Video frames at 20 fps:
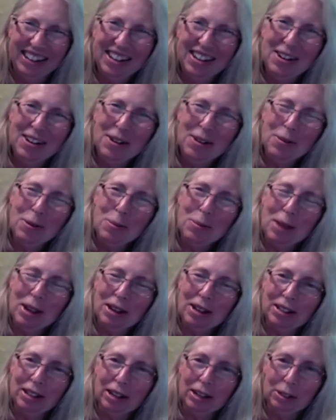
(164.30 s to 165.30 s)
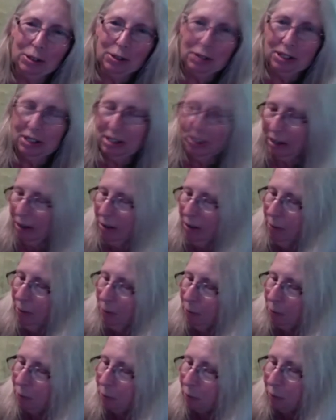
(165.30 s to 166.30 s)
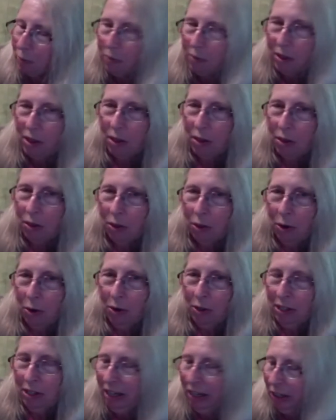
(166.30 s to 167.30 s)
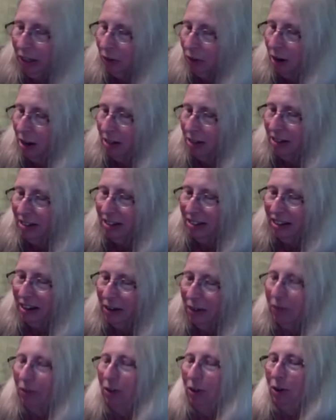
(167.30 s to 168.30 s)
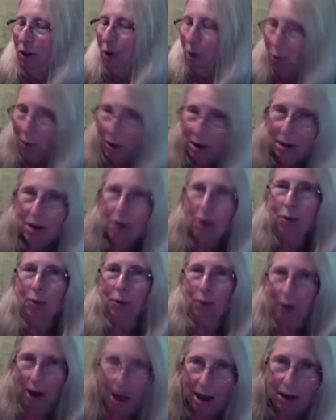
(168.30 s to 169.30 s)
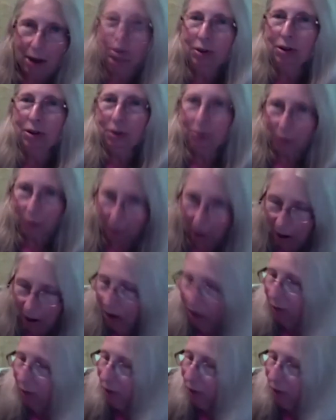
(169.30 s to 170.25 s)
we make electricity, those electrons, instead of going around and around